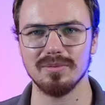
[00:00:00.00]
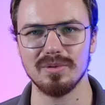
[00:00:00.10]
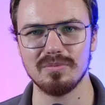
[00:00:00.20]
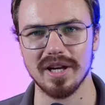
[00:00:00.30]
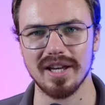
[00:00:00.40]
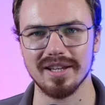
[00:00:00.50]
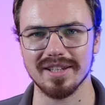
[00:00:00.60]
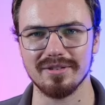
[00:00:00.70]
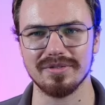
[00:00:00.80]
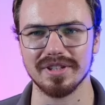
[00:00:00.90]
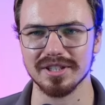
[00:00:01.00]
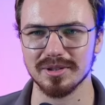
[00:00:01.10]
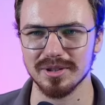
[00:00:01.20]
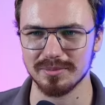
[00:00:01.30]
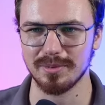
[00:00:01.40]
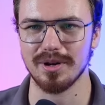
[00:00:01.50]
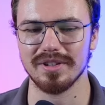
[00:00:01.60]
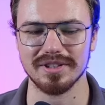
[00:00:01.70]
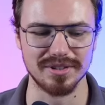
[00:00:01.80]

will pay and everything is, is perfect.